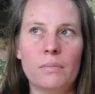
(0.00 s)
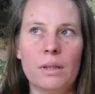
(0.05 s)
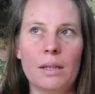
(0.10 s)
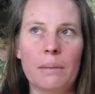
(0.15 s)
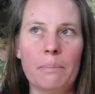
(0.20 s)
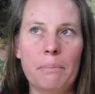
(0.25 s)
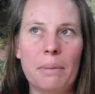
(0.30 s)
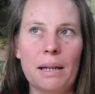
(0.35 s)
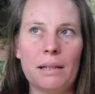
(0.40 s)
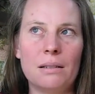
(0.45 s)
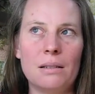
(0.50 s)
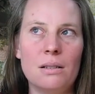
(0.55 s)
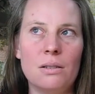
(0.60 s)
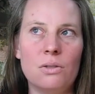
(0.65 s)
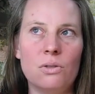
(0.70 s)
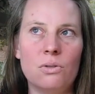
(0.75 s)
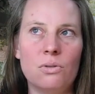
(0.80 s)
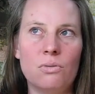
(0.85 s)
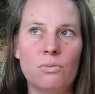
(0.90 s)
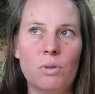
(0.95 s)
the pattern
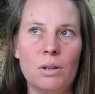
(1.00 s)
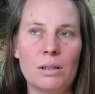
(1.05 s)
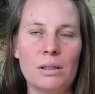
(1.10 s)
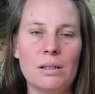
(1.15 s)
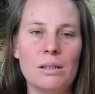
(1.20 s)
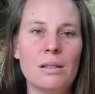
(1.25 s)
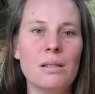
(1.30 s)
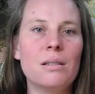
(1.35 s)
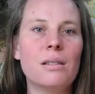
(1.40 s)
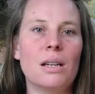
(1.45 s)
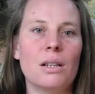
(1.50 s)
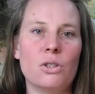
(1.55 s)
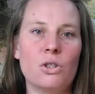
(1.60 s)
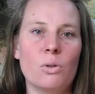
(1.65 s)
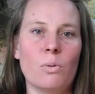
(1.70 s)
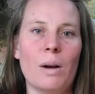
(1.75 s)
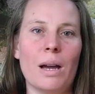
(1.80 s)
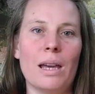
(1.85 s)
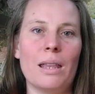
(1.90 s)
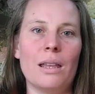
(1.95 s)
is written in such a
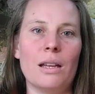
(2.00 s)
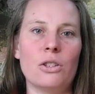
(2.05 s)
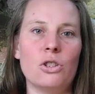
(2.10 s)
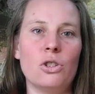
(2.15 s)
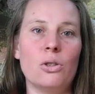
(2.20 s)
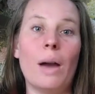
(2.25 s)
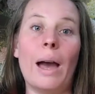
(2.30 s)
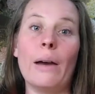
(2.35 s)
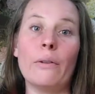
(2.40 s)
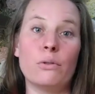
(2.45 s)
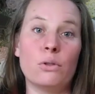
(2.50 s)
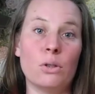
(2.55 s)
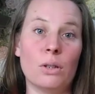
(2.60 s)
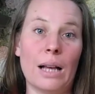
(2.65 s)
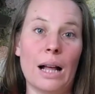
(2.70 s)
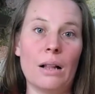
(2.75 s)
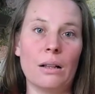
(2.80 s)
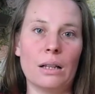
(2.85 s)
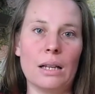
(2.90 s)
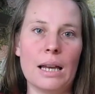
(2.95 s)
way that you have to
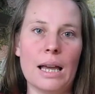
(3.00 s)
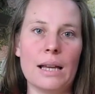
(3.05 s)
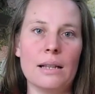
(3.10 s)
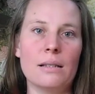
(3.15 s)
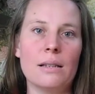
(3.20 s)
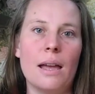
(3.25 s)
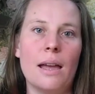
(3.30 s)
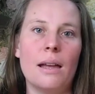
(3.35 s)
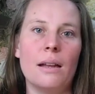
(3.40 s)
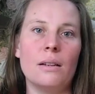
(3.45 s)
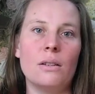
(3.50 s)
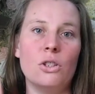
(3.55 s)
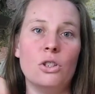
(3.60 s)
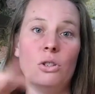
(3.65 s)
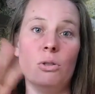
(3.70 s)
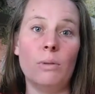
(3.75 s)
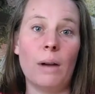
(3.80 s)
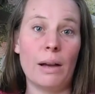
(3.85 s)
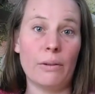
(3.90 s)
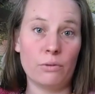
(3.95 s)
calculate and
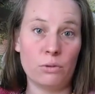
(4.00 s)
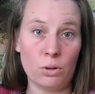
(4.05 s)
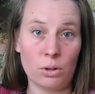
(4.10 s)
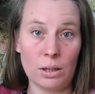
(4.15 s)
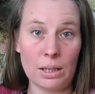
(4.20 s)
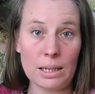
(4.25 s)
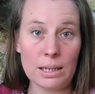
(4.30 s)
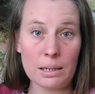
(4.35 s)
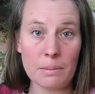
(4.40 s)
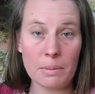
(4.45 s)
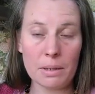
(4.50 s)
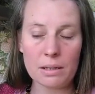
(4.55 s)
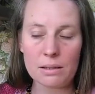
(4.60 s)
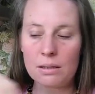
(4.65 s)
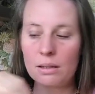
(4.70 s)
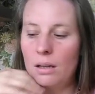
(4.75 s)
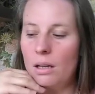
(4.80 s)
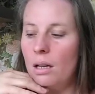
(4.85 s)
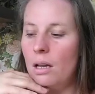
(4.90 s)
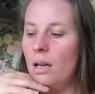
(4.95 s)
you have to think a bit.
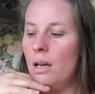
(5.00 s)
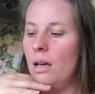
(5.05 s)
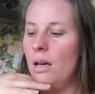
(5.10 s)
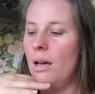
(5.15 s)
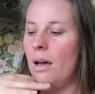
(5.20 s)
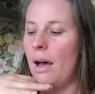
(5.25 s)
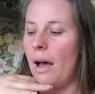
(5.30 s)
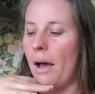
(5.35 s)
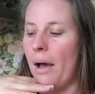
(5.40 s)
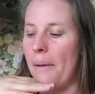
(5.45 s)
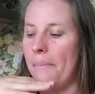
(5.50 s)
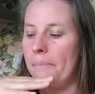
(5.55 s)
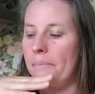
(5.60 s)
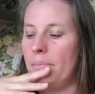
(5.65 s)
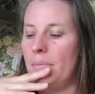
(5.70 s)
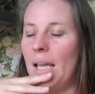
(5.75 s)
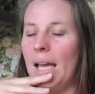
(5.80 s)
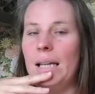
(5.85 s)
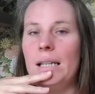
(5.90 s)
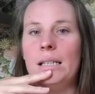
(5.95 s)
And
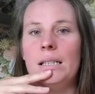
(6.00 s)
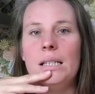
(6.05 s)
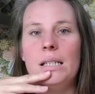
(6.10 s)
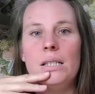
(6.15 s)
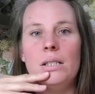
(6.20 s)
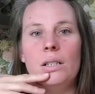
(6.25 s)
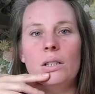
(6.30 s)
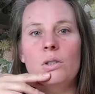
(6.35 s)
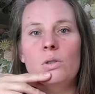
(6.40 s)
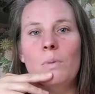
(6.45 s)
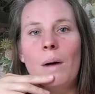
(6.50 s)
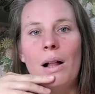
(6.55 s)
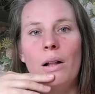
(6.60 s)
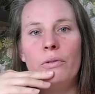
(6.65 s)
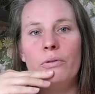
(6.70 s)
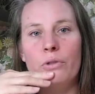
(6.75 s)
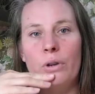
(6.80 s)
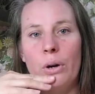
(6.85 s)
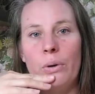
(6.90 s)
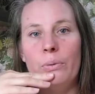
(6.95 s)
it is a
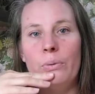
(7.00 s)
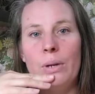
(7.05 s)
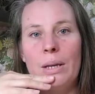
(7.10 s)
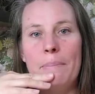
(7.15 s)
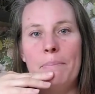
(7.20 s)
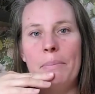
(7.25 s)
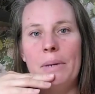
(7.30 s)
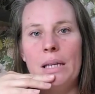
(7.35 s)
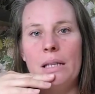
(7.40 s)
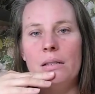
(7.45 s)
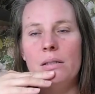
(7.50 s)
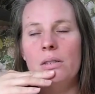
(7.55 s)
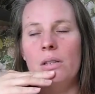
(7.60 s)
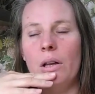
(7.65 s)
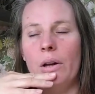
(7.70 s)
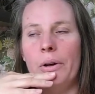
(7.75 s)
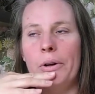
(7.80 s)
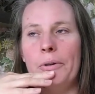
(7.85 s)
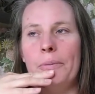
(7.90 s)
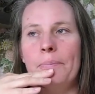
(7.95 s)
12-row repeat,
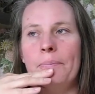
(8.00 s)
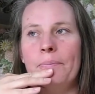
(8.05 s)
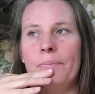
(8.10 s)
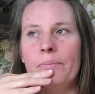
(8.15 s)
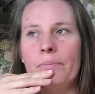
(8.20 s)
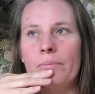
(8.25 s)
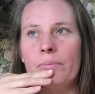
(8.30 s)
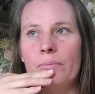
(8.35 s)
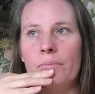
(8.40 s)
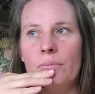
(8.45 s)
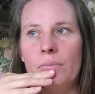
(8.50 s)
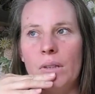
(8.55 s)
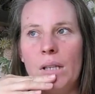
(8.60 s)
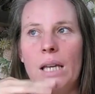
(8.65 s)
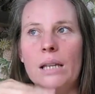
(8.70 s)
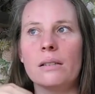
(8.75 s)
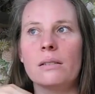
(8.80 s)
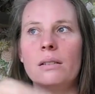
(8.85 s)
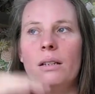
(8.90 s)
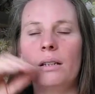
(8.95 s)
so
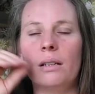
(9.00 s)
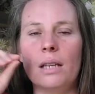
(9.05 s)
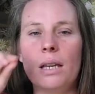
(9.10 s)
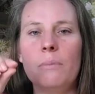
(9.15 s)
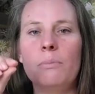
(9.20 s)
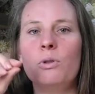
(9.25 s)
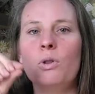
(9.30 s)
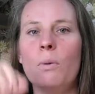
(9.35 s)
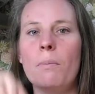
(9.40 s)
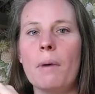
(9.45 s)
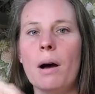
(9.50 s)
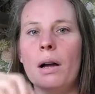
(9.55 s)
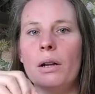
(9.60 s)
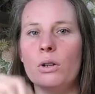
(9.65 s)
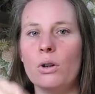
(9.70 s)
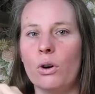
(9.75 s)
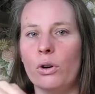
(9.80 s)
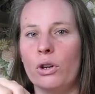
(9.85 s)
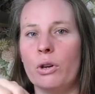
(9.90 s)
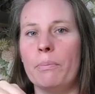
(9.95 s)
yes, it keeps your mind
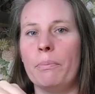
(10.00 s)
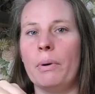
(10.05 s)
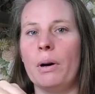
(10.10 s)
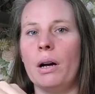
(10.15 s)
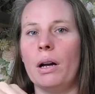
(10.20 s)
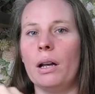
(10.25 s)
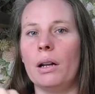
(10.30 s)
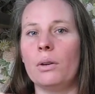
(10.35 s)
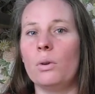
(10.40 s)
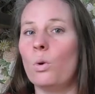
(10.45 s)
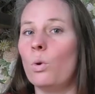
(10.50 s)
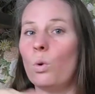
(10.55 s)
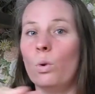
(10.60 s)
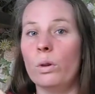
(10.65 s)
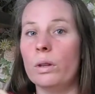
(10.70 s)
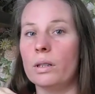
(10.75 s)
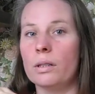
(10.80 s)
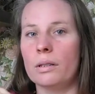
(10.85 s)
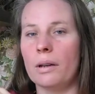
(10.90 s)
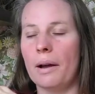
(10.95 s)
occupied all
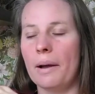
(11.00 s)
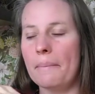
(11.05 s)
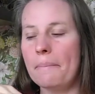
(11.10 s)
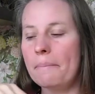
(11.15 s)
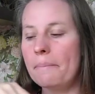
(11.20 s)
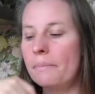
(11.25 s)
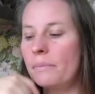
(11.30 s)
the time.